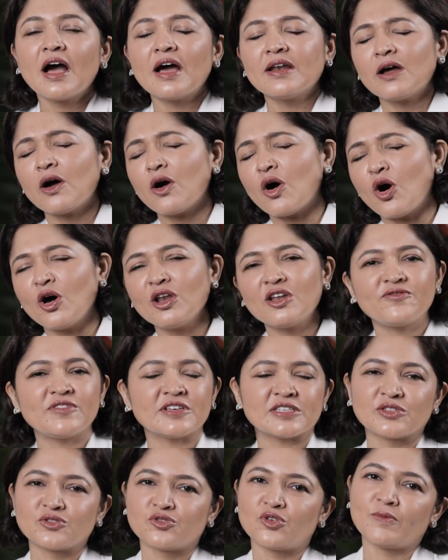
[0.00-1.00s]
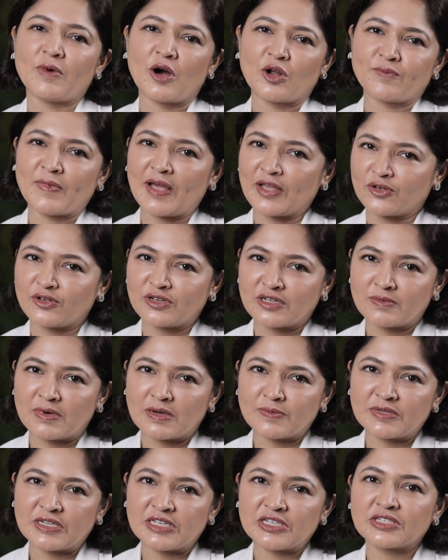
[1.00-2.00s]
Now, all of us know about
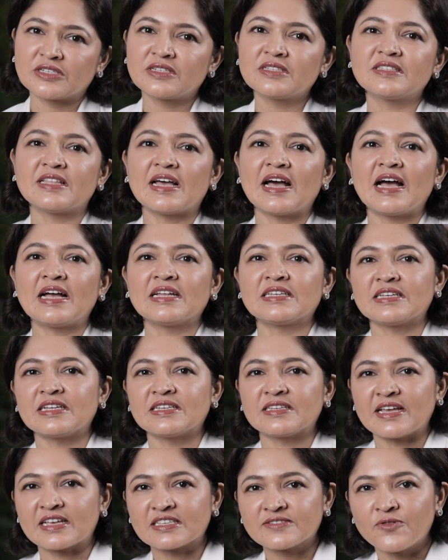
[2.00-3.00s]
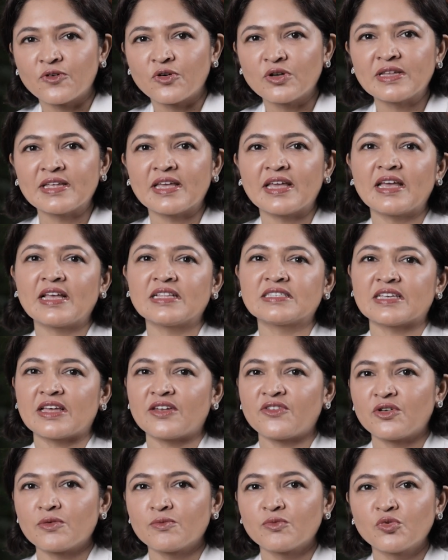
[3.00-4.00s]
microdermabrasion, that it exfoliates
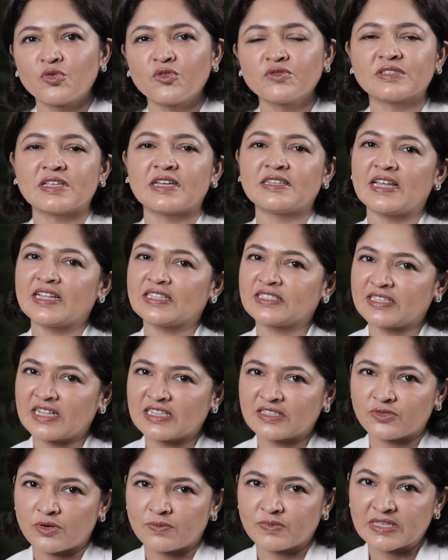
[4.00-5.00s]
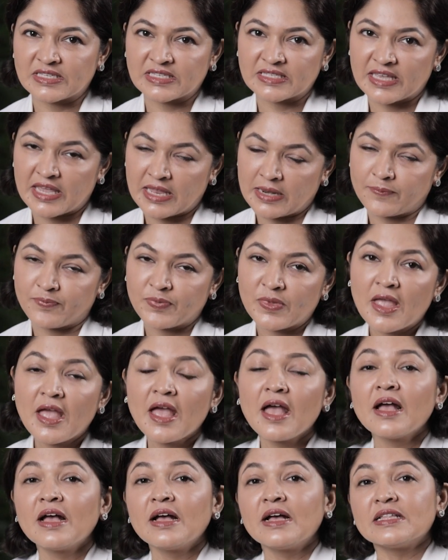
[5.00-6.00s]
and removes the dead cells from the skin.
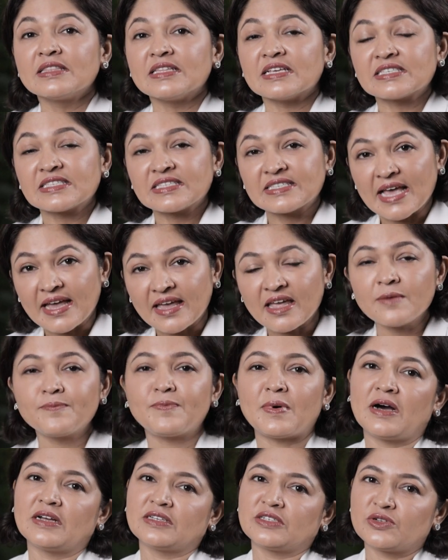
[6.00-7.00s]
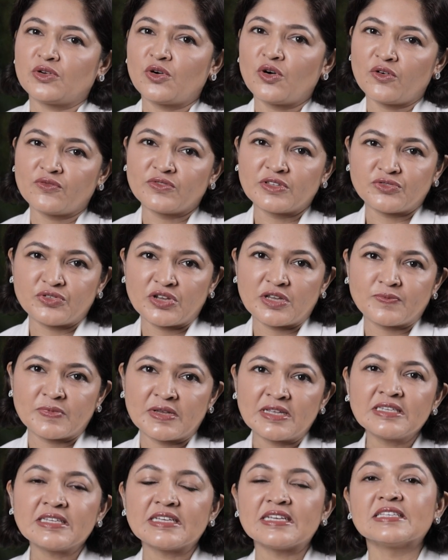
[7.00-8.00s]
The second part of the
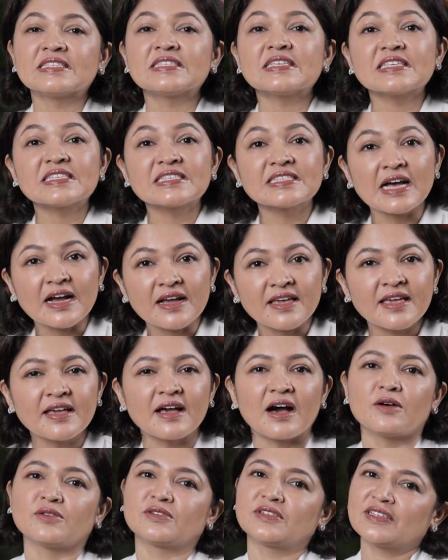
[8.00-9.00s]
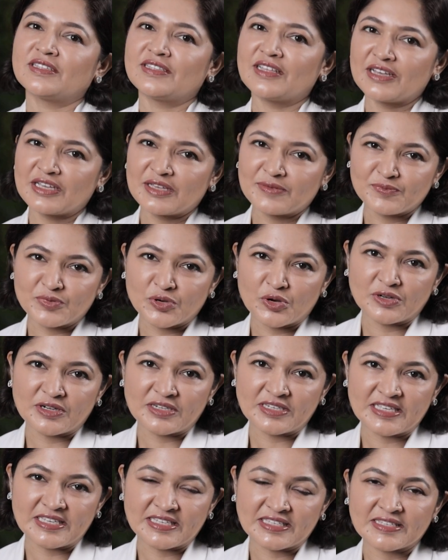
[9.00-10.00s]
treatment is sucking out the
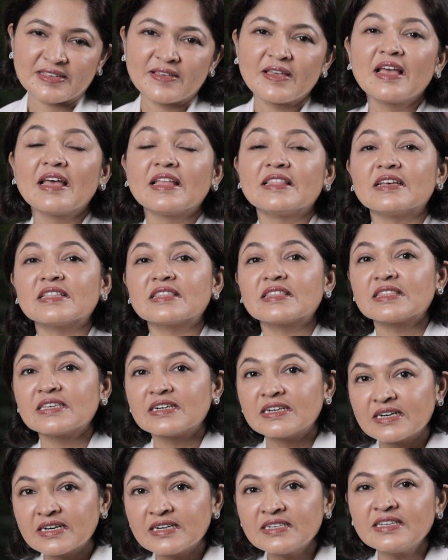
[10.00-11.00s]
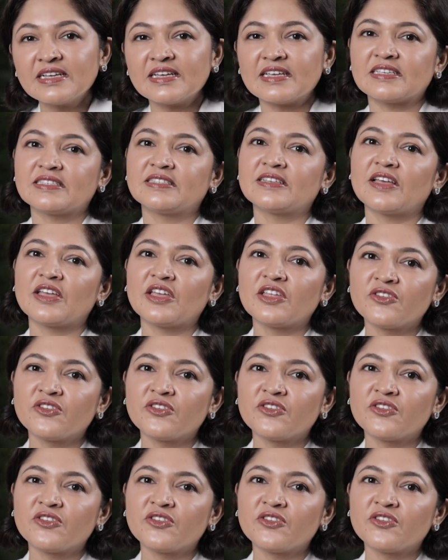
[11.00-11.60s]
impurities. The third is the